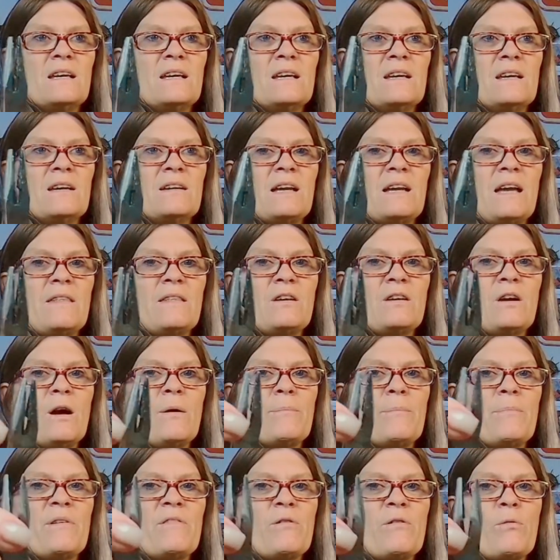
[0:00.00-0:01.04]
Okay, they've got a
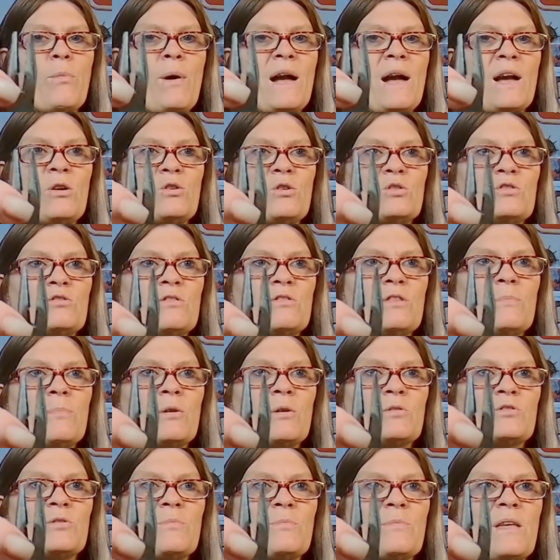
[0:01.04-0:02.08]
bit of a wire cutter at the
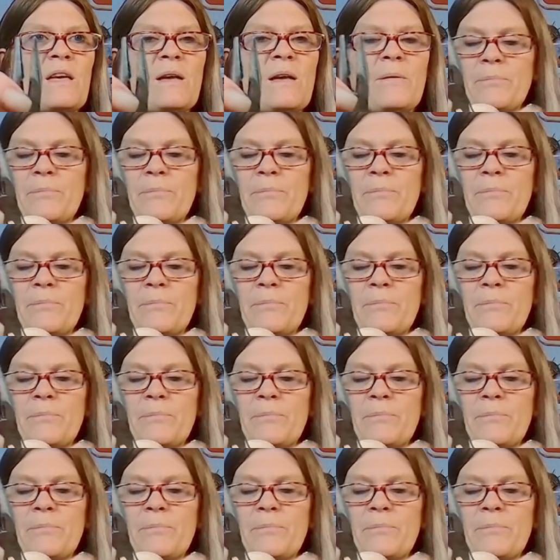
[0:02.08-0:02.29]
bottom there.